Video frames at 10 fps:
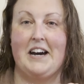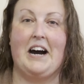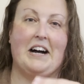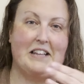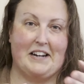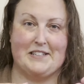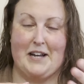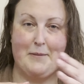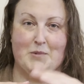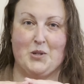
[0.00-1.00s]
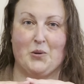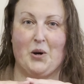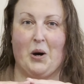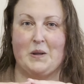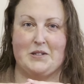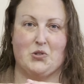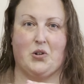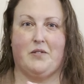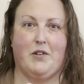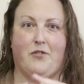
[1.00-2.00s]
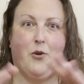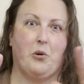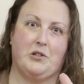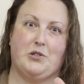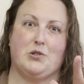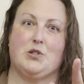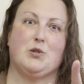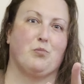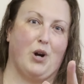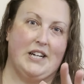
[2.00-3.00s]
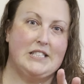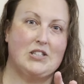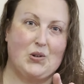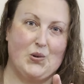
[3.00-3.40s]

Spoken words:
a lot of times they'll call it sort of a forager Sprite